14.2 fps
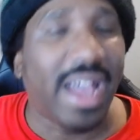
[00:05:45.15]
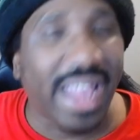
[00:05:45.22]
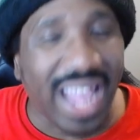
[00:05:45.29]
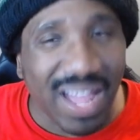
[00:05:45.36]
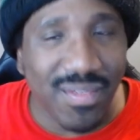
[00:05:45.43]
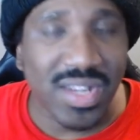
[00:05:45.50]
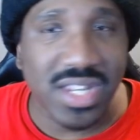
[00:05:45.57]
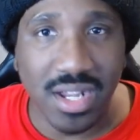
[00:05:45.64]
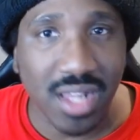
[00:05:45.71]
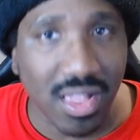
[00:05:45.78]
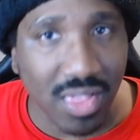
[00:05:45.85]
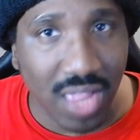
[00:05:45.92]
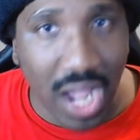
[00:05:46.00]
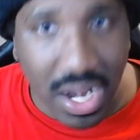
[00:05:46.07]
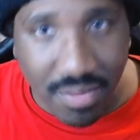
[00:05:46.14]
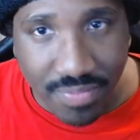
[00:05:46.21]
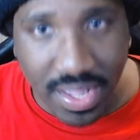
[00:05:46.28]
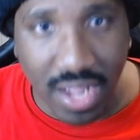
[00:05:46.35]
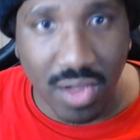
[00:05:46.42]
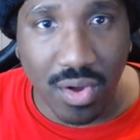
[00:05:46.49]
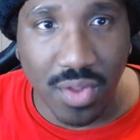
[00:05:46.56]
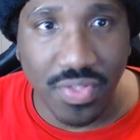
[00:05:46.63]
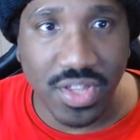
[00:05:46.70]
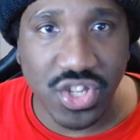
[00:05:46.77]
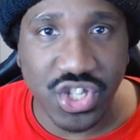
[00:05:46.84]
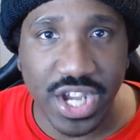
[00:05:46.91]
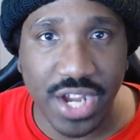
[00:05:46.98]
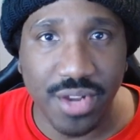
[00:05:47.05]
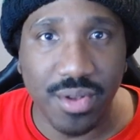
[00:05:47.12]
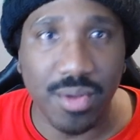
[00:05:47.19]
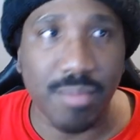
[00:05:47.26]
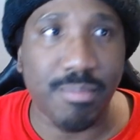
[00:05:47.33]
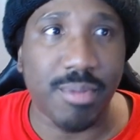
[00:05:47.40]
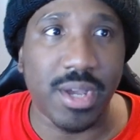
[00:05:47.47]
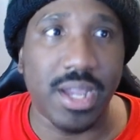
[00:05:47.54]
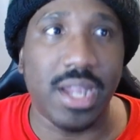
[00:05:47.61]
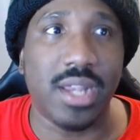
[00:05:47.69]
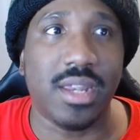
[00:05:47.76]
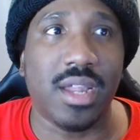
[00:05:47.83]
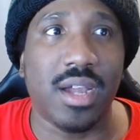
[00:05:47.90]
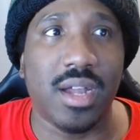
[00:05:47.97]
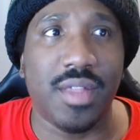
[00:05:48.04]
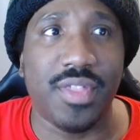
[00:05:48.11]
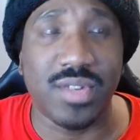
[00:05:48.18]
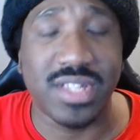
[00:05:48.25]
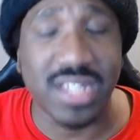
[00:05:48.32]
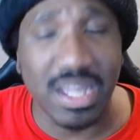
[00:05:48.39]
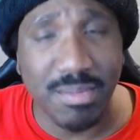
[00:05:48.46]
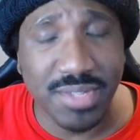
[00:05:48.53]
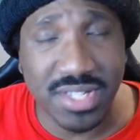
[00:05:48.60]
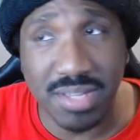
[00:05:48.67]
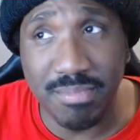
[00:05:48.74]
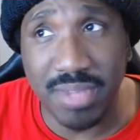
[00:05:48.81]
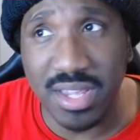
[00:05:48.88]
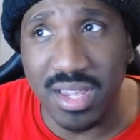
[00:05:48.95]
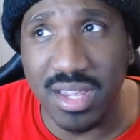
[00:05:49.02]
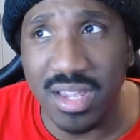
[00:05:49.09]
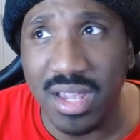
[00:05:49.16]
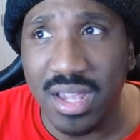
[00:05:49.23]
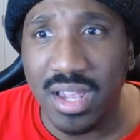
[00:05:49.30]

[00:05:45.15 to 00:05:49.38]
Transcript: I haven't done a lot of that on this channel, but uh, there seems to be